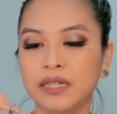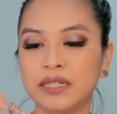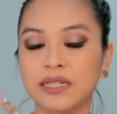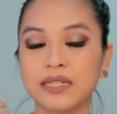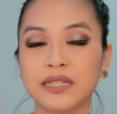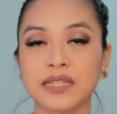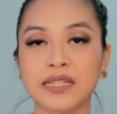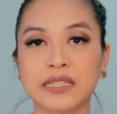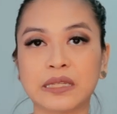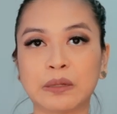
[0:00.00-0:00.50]

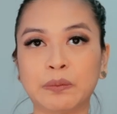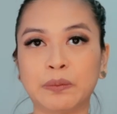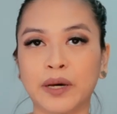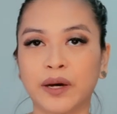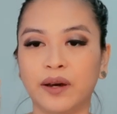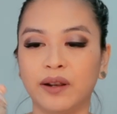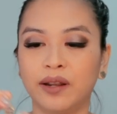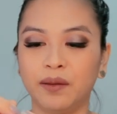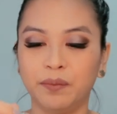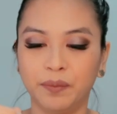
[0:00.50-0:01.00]
Denise
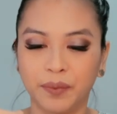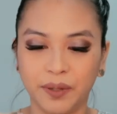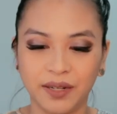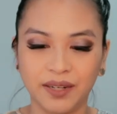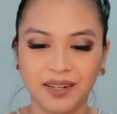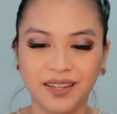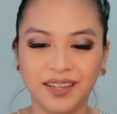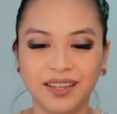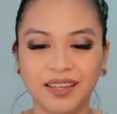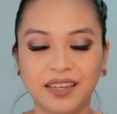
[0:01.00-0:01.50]
about it,
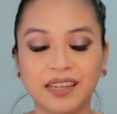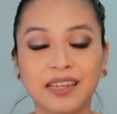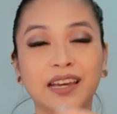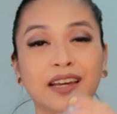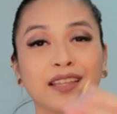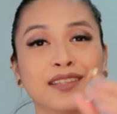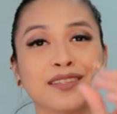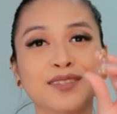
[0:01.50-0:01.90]
but yeah,